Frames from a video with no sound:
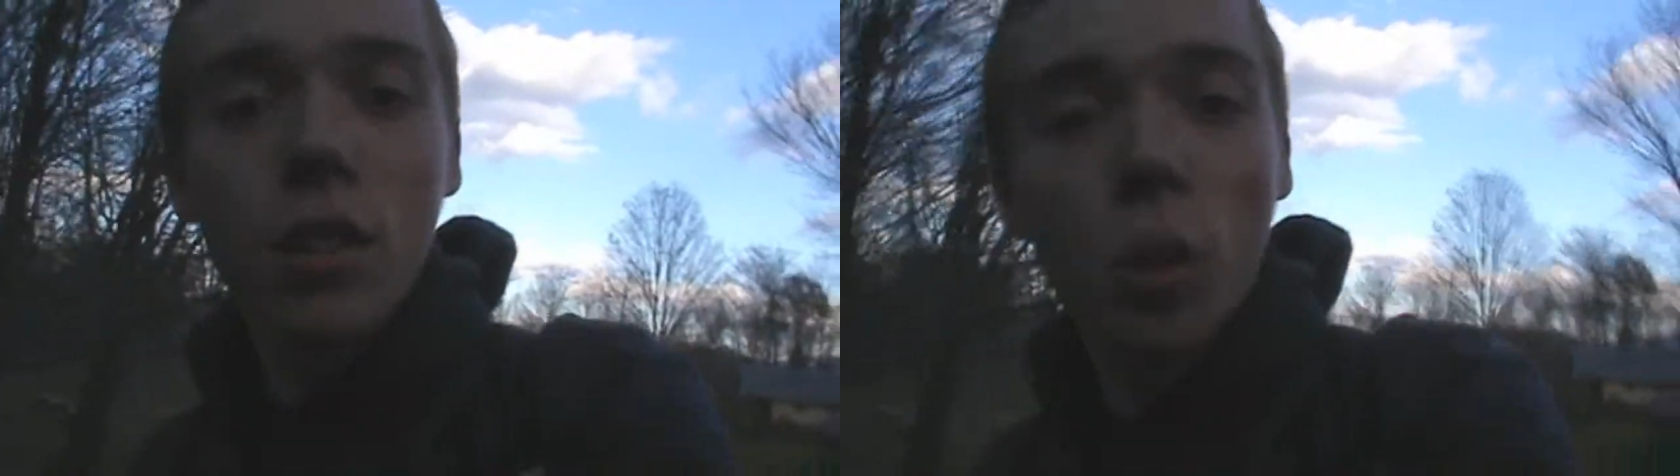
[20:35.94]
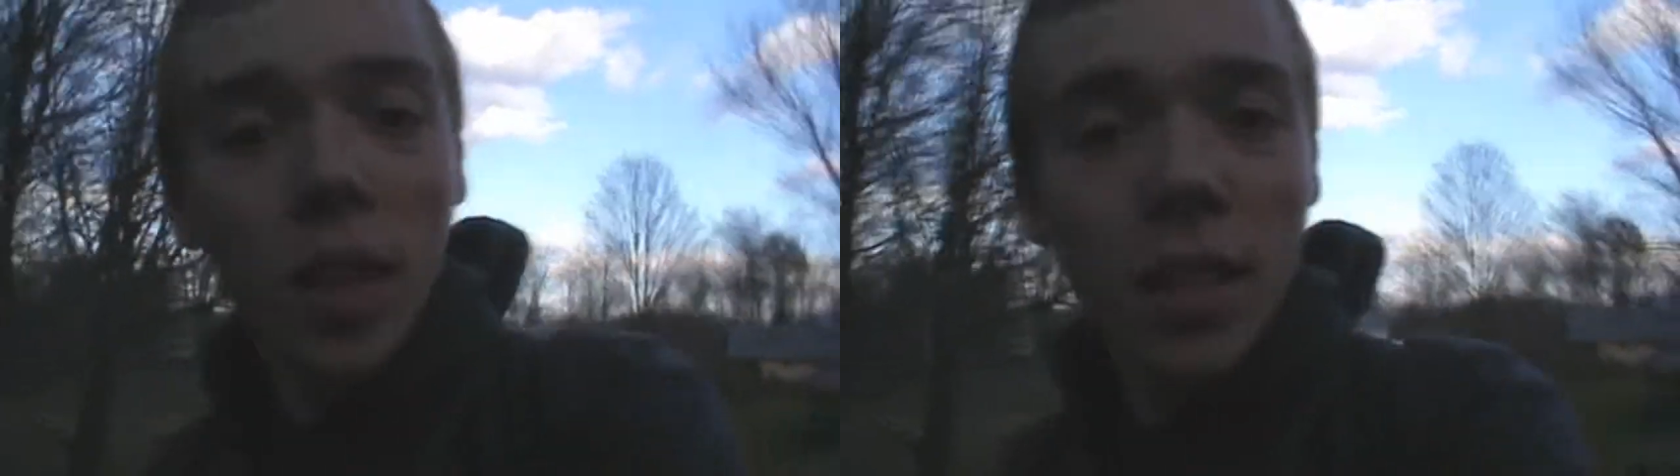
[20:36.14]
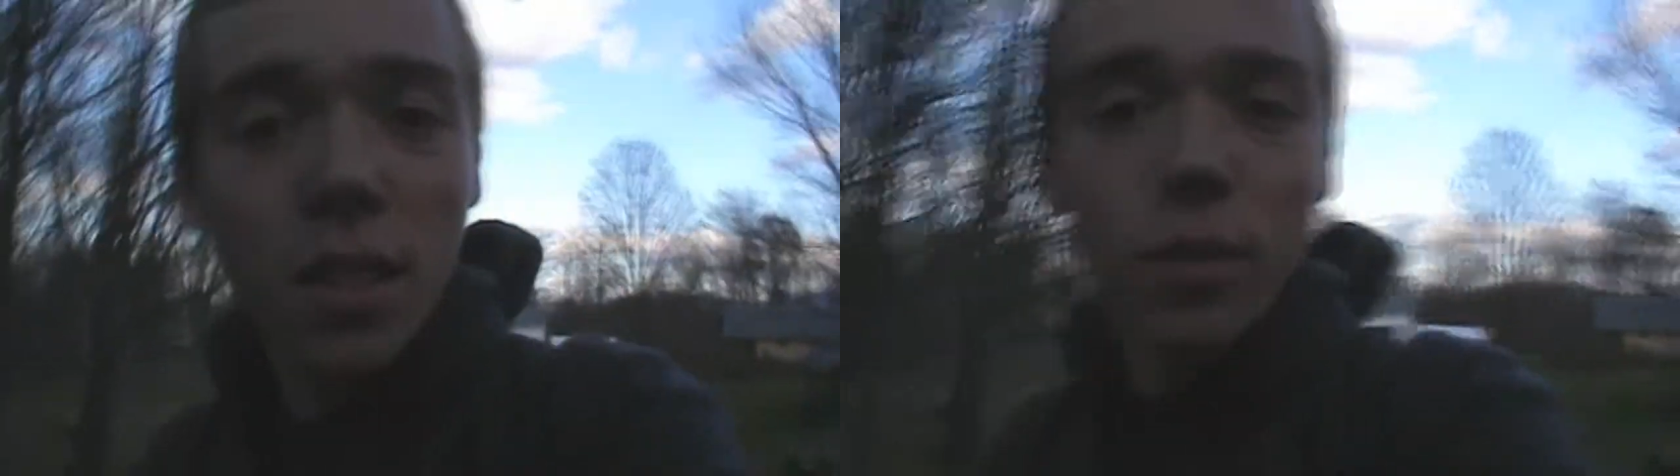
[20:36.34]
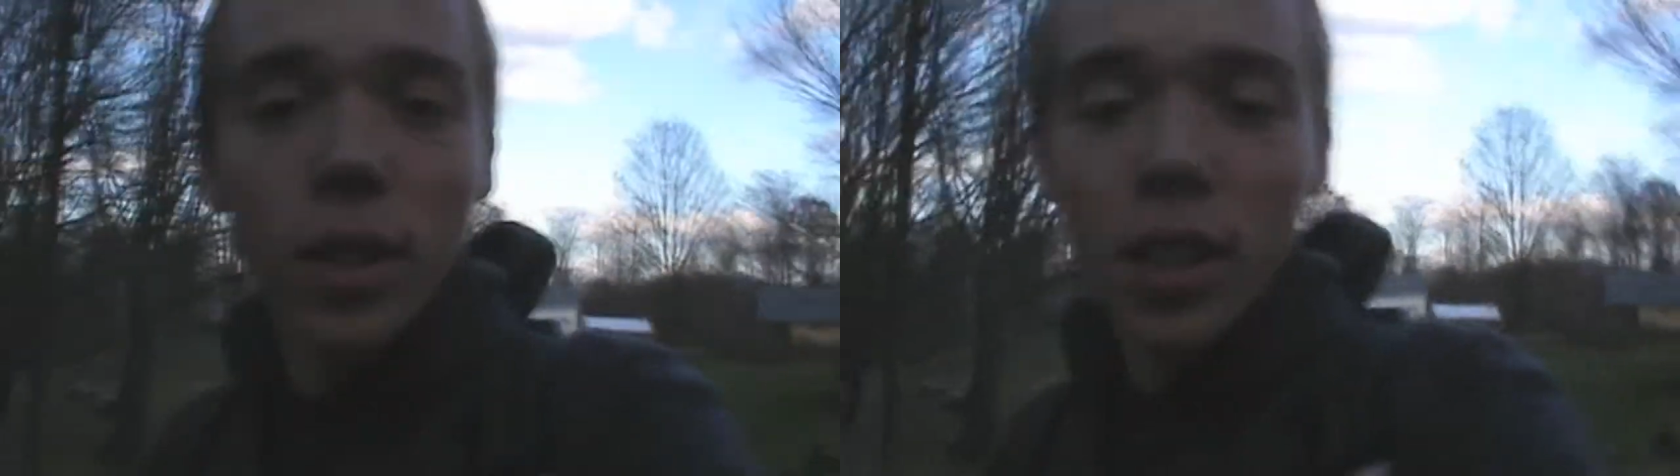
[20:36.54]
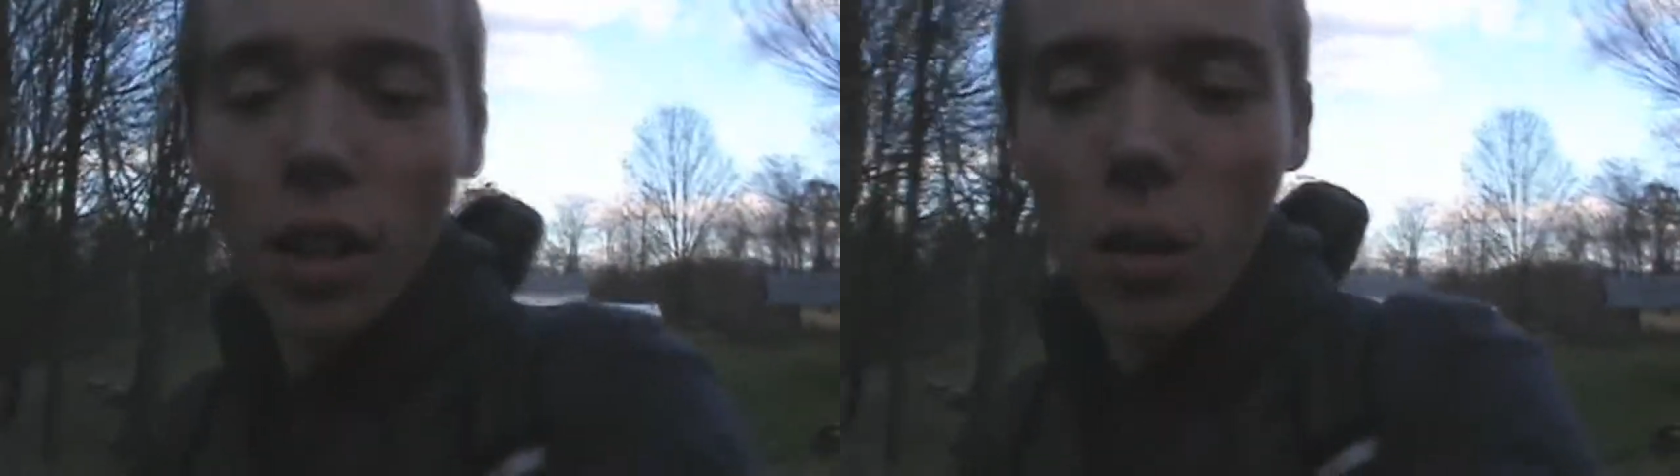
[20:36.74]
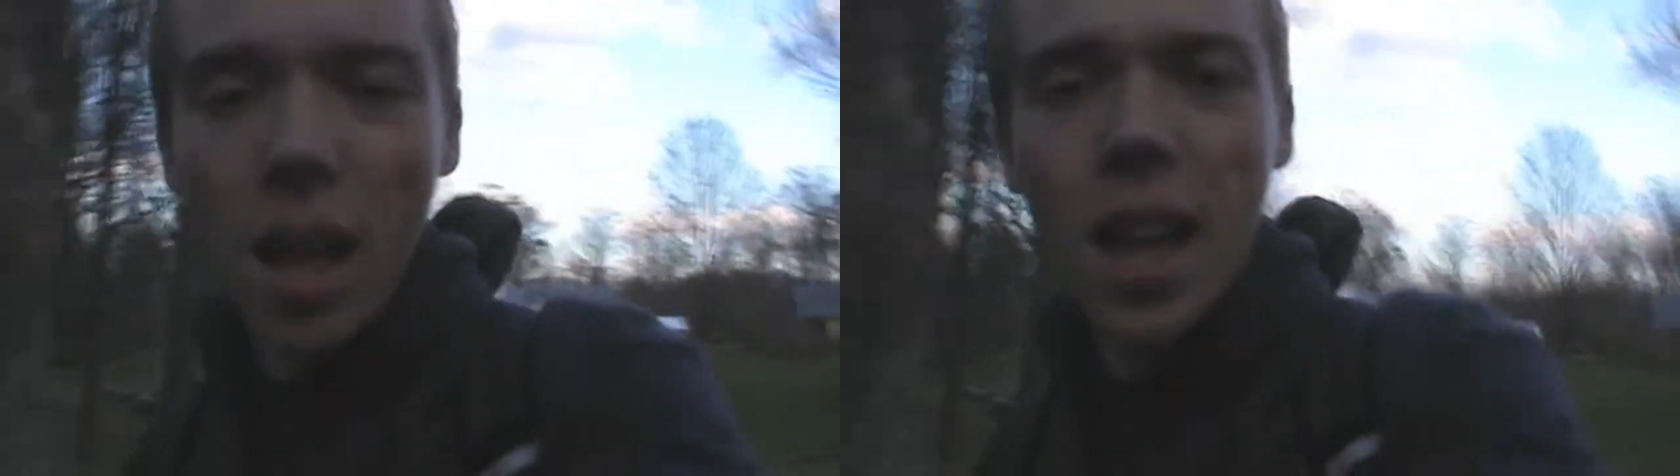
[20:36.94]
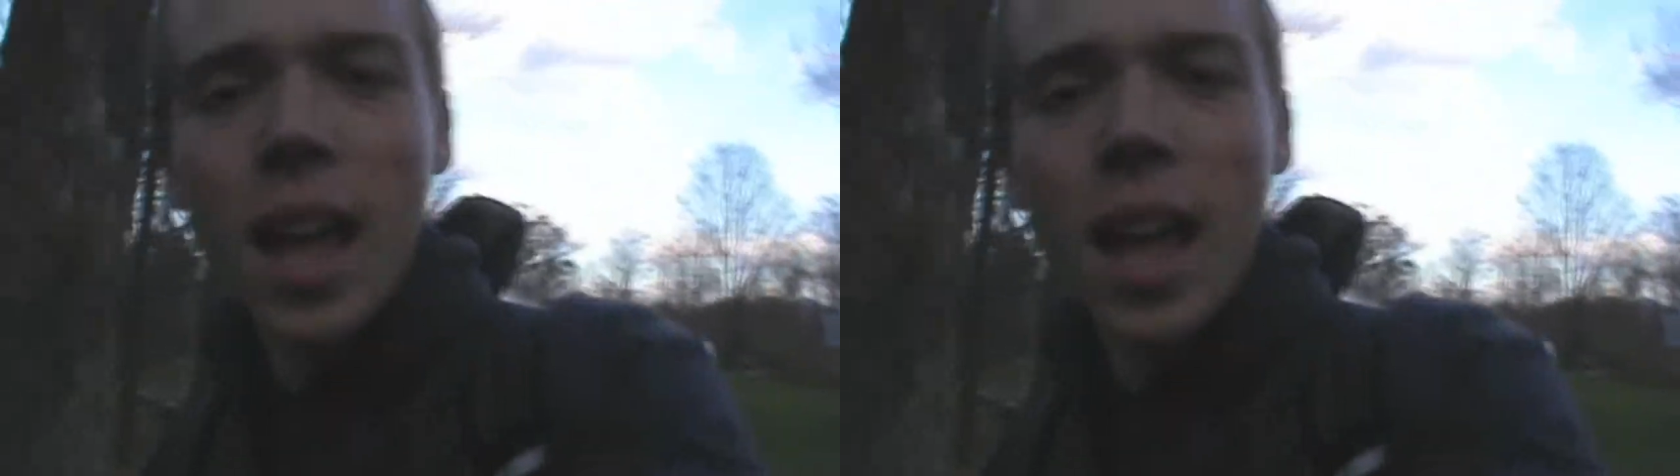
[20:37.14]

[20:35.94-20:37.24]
enjoyed this video.